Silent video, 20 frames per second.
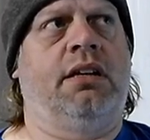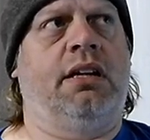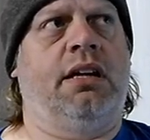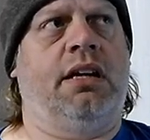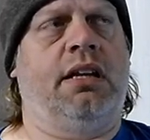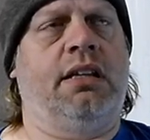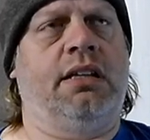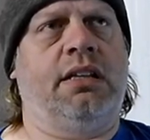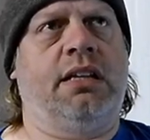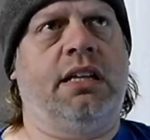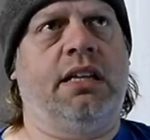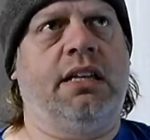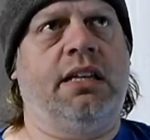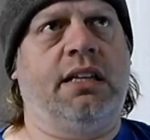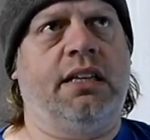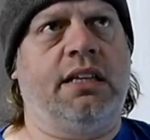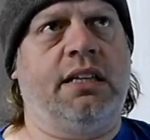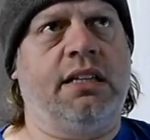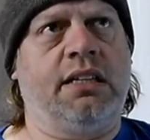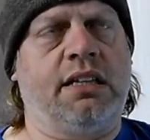and they
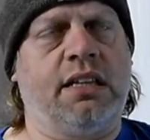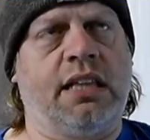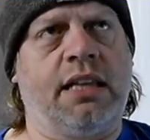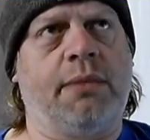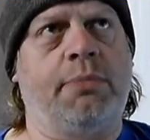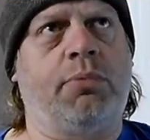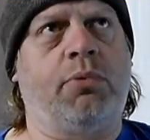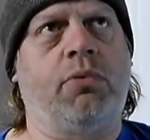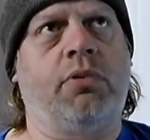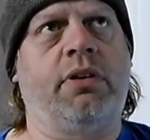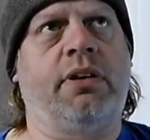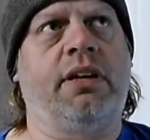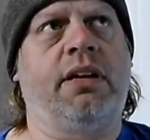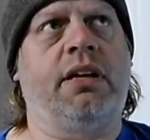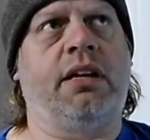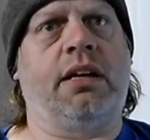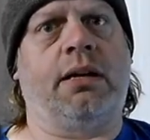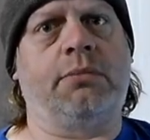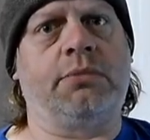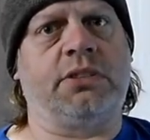get to that point
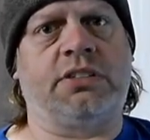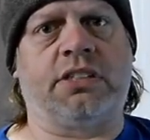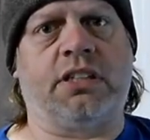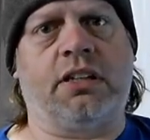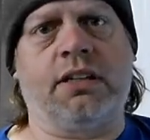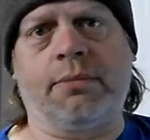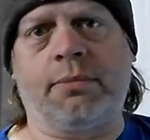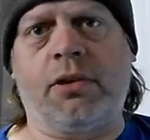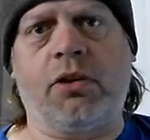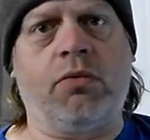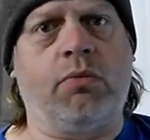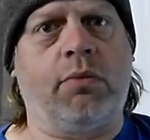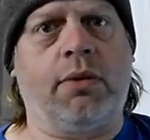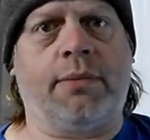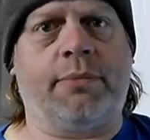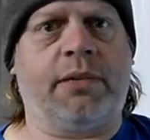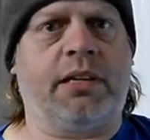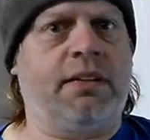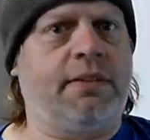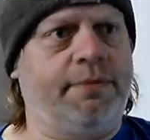and I'm just talking about
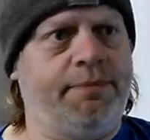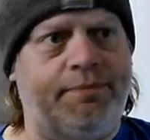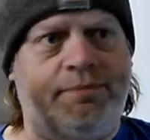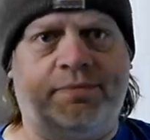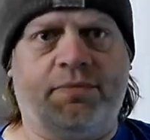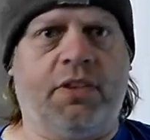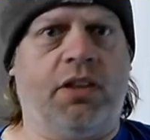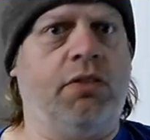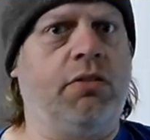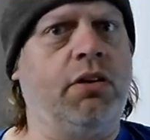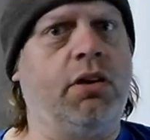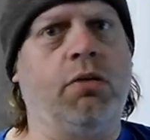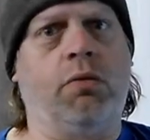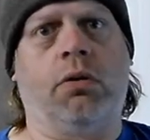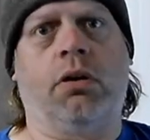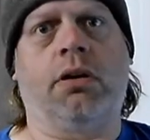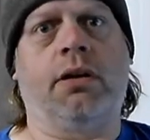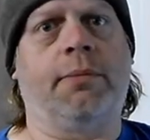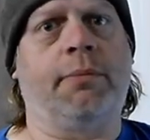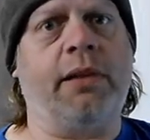women you can go
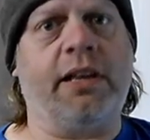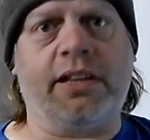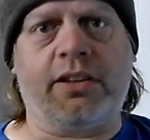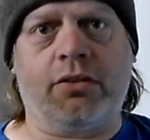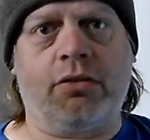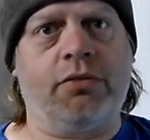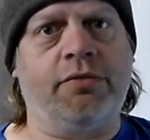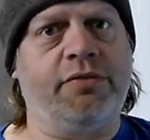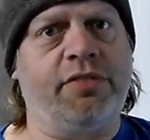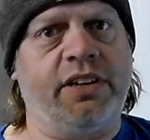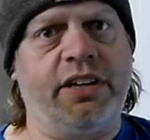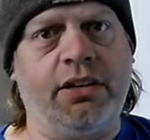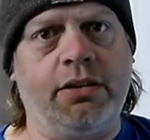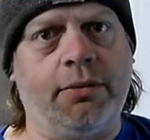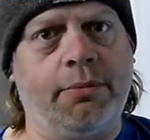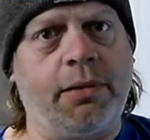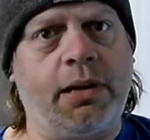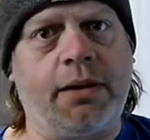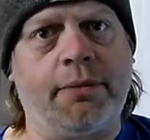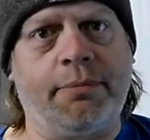on and make your own video
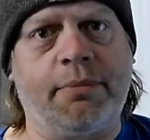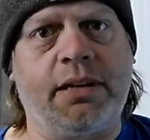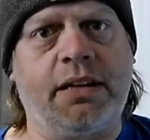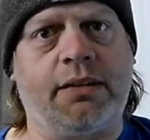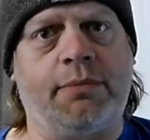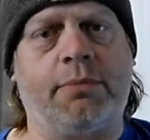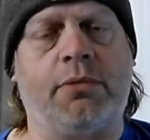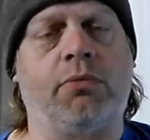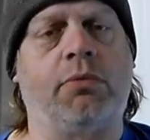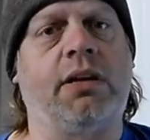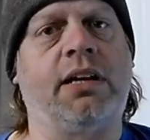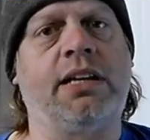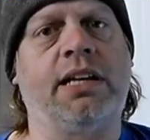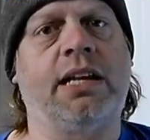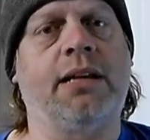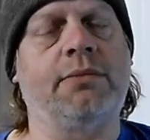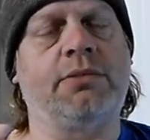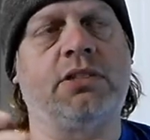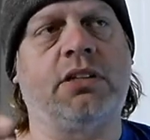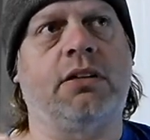about men but right now
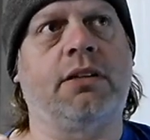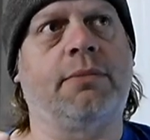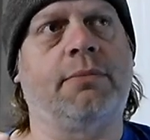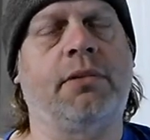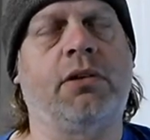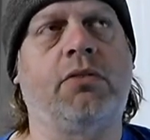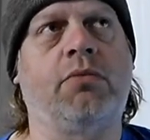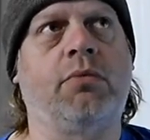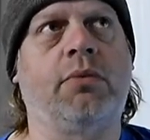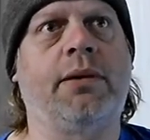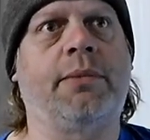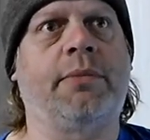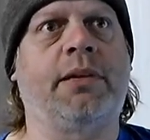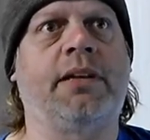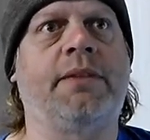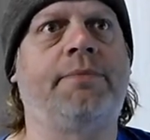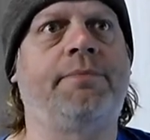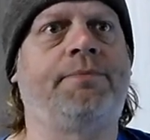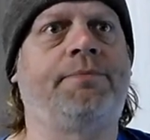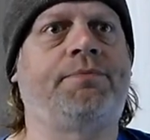I'm talking about women